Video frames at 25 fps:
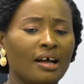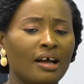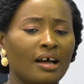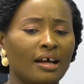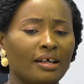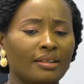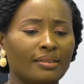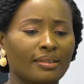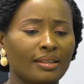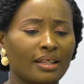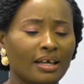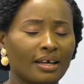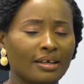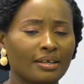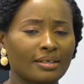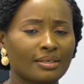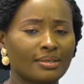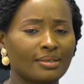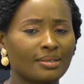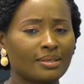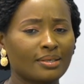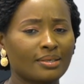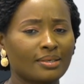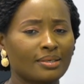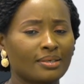And
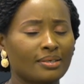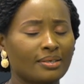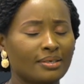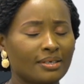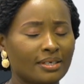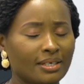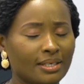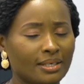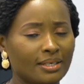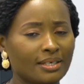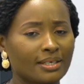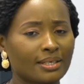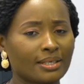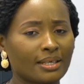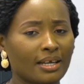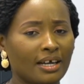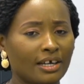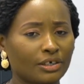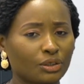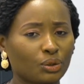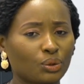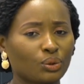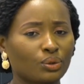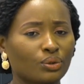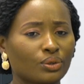thus this
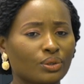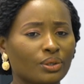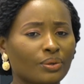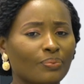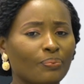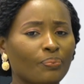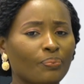discussion